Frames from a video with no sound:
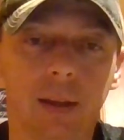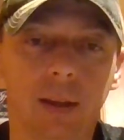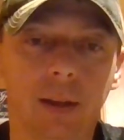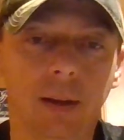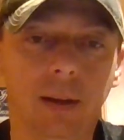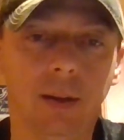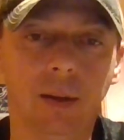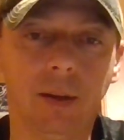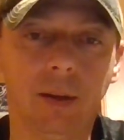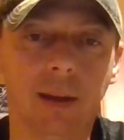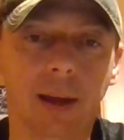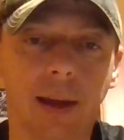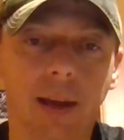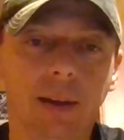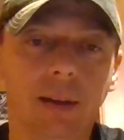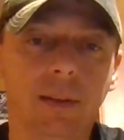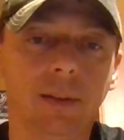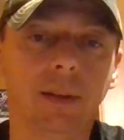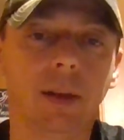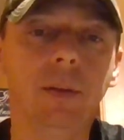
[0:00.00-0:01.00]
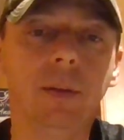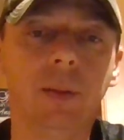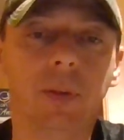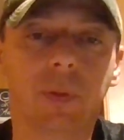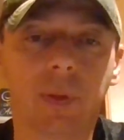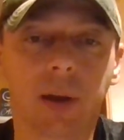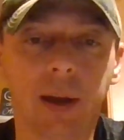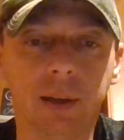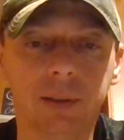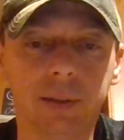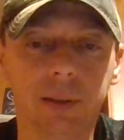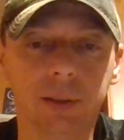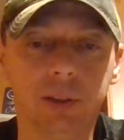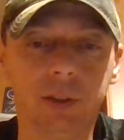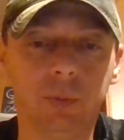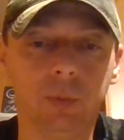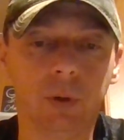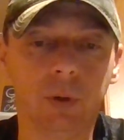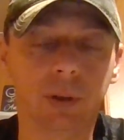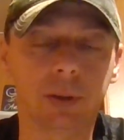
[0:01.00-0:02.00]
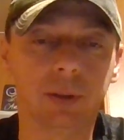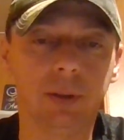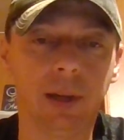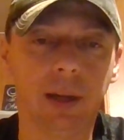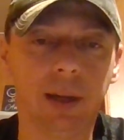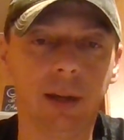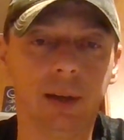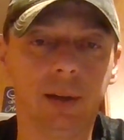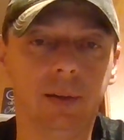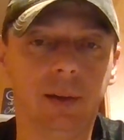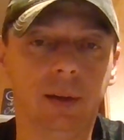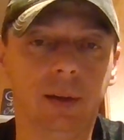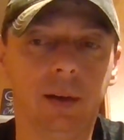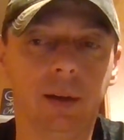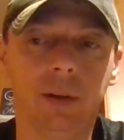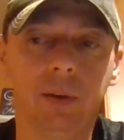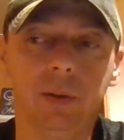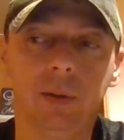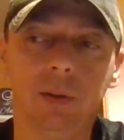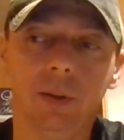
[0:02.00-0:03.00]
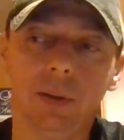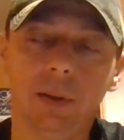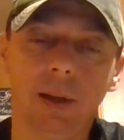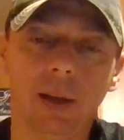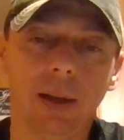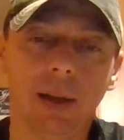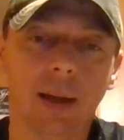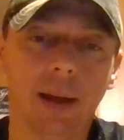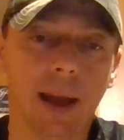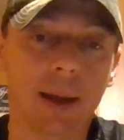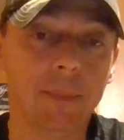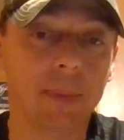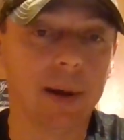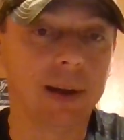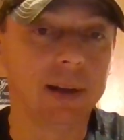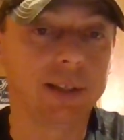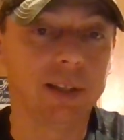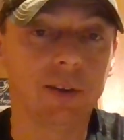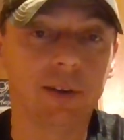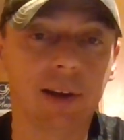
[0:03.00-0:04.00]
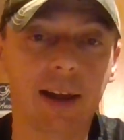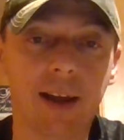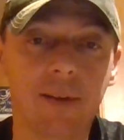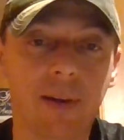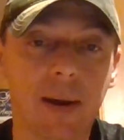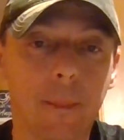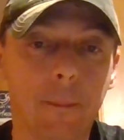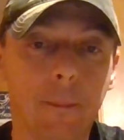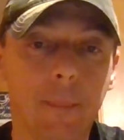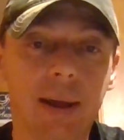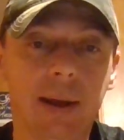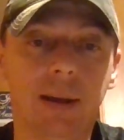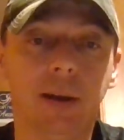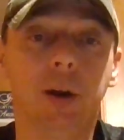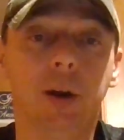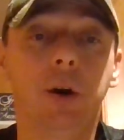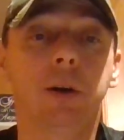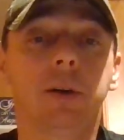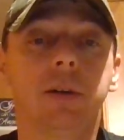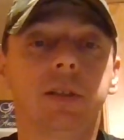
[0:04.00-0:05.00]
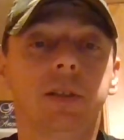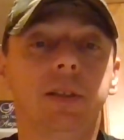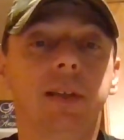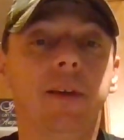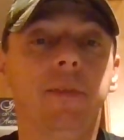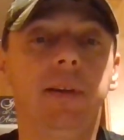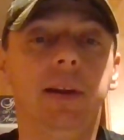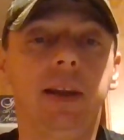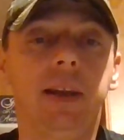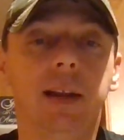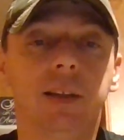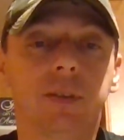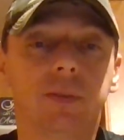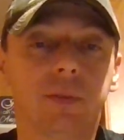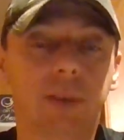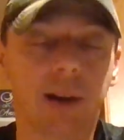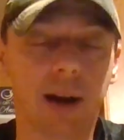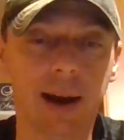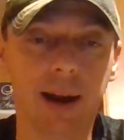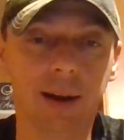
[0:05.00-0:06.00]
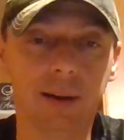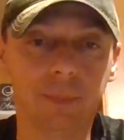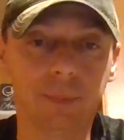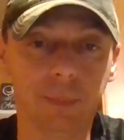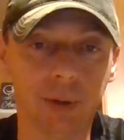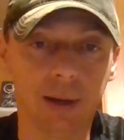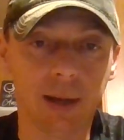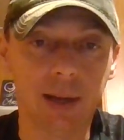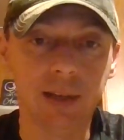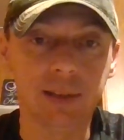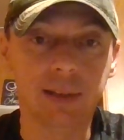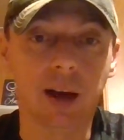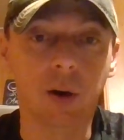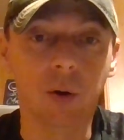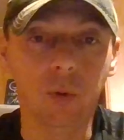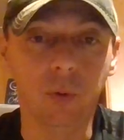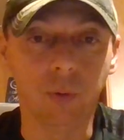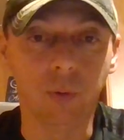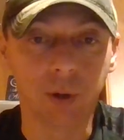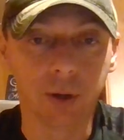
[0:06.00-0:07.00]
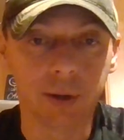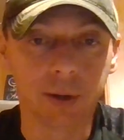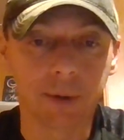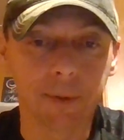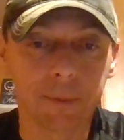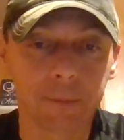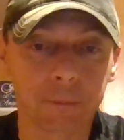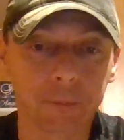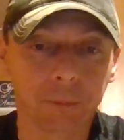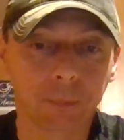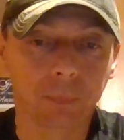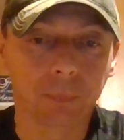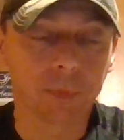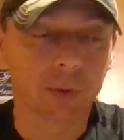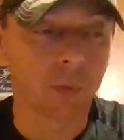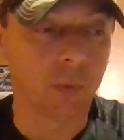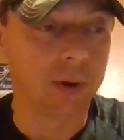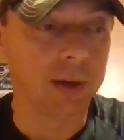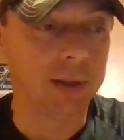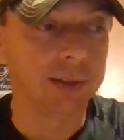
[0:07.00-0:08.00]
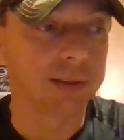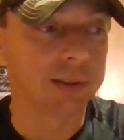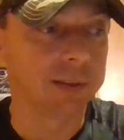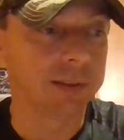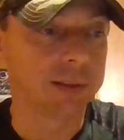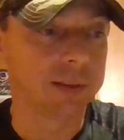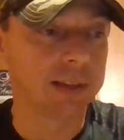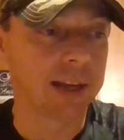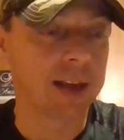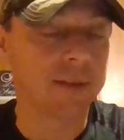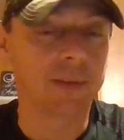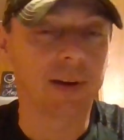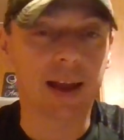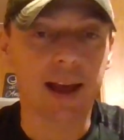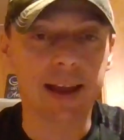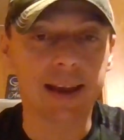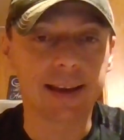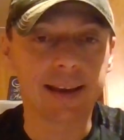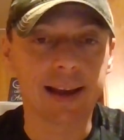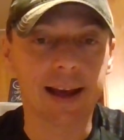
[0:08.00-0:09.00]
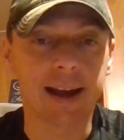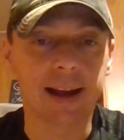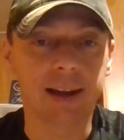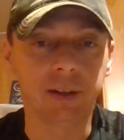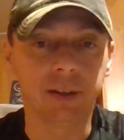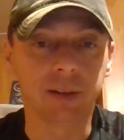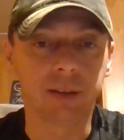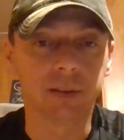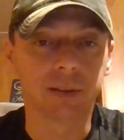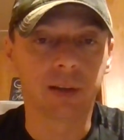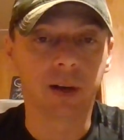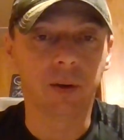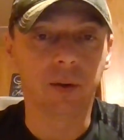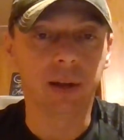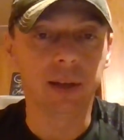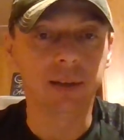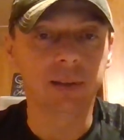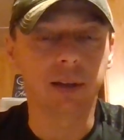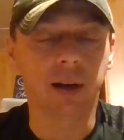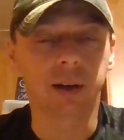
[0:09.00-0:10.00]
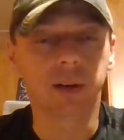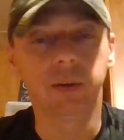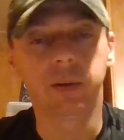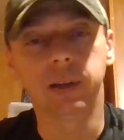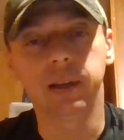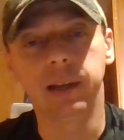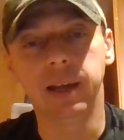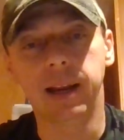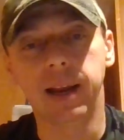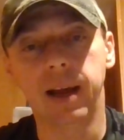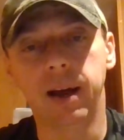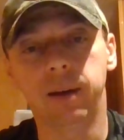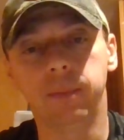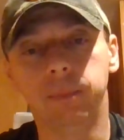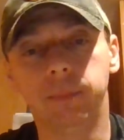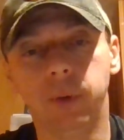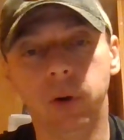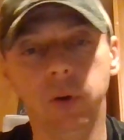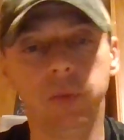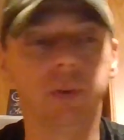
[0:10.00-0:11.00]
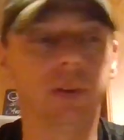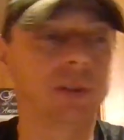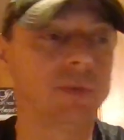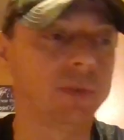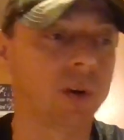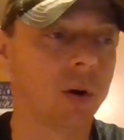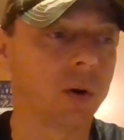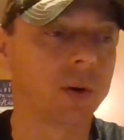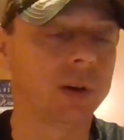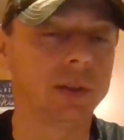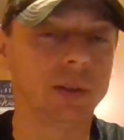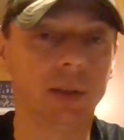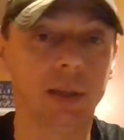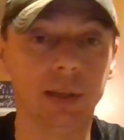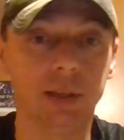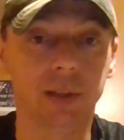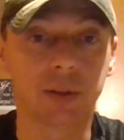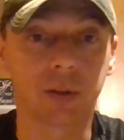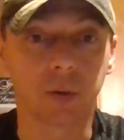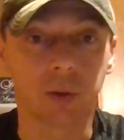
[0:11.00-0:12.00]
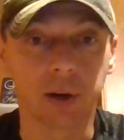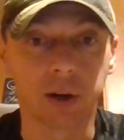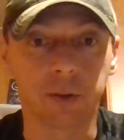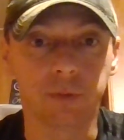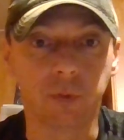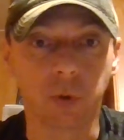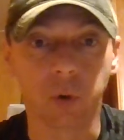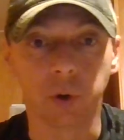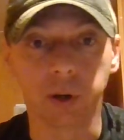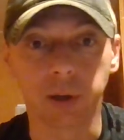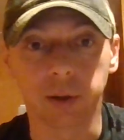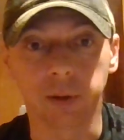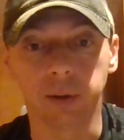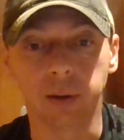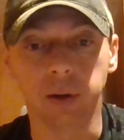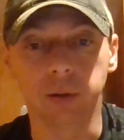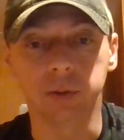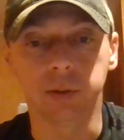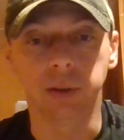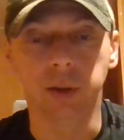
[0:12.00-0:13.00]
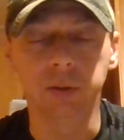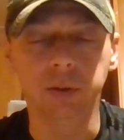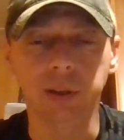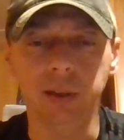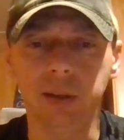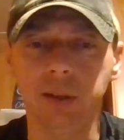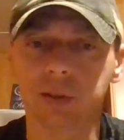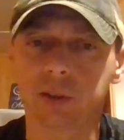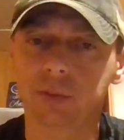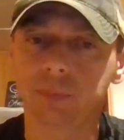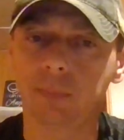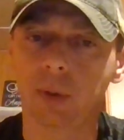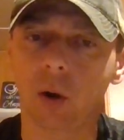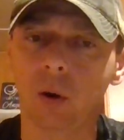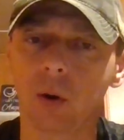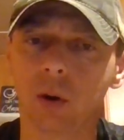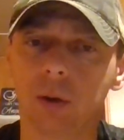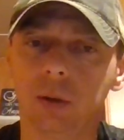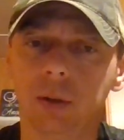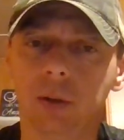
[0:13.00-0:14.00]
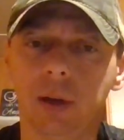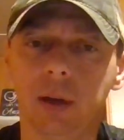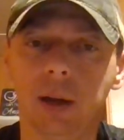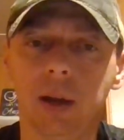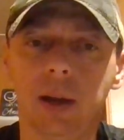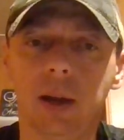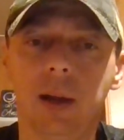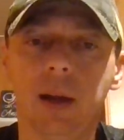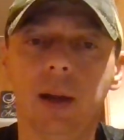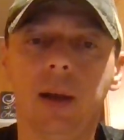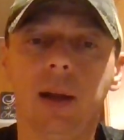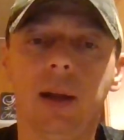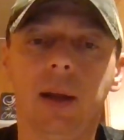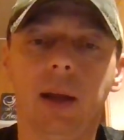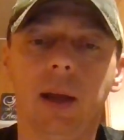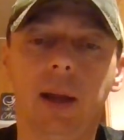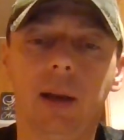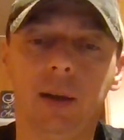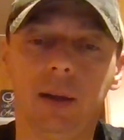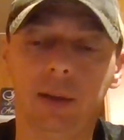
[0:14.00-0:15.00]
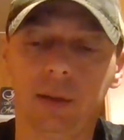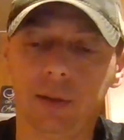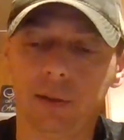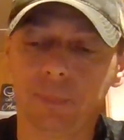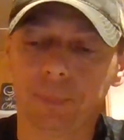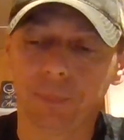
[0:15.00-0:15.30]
you can't do the things that you once did. He may still have that big 170-inch rack, but he's old. When he's 7, 8, 9 years old, he's not going to get out and move as far as these 3 or 4 year olds. Those deer are smart, and